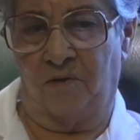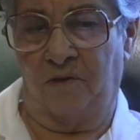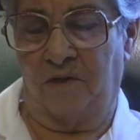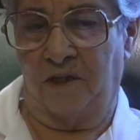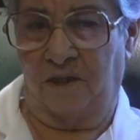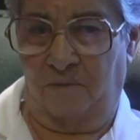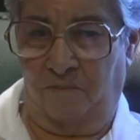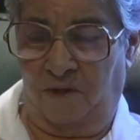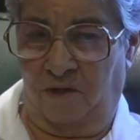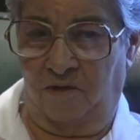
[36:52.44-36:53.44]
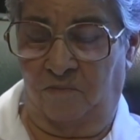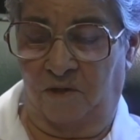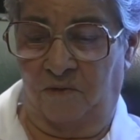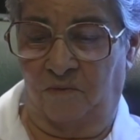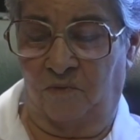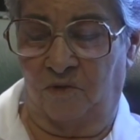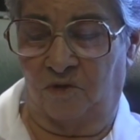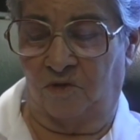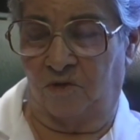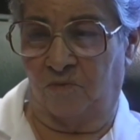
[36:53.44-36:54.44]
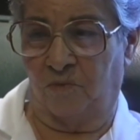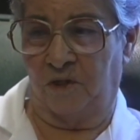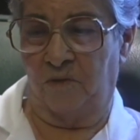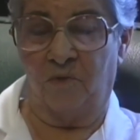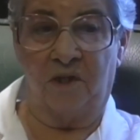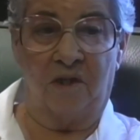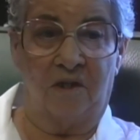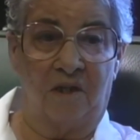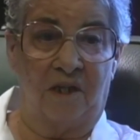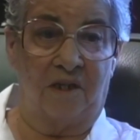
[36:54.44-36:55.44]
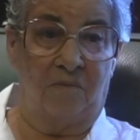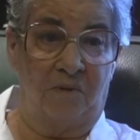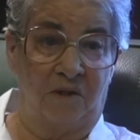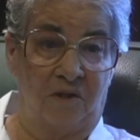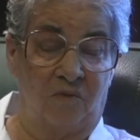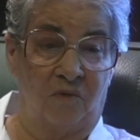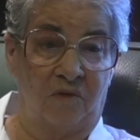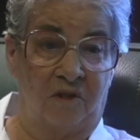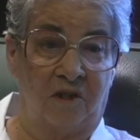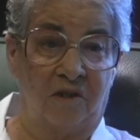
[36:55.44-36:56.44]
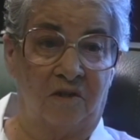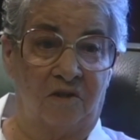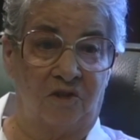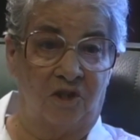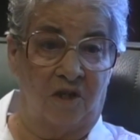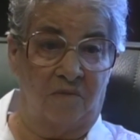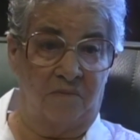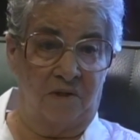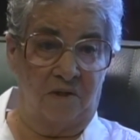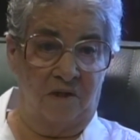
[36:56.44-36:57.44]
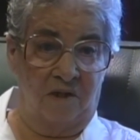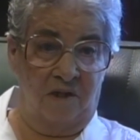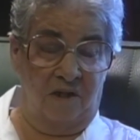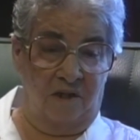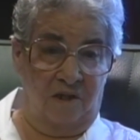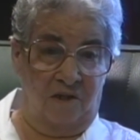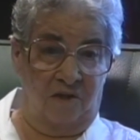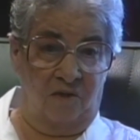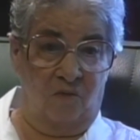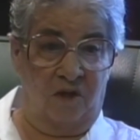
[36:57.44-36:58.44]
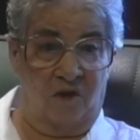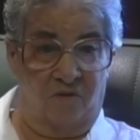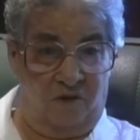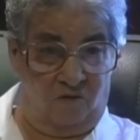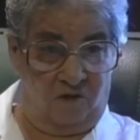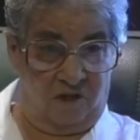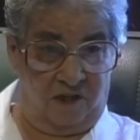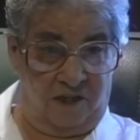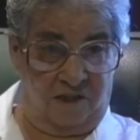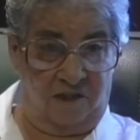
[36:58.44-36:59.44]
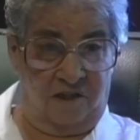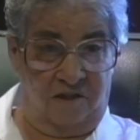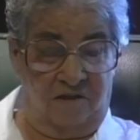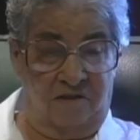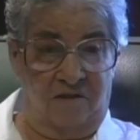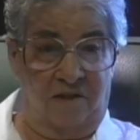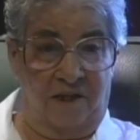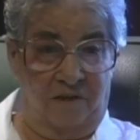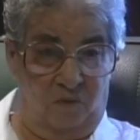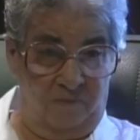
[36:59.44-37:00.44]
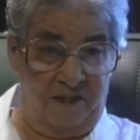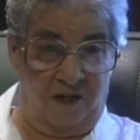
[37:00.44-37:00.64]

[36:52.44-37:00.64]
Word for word: only thing that bothered me was when he went had to be took the job and uh, went off and organized it like would be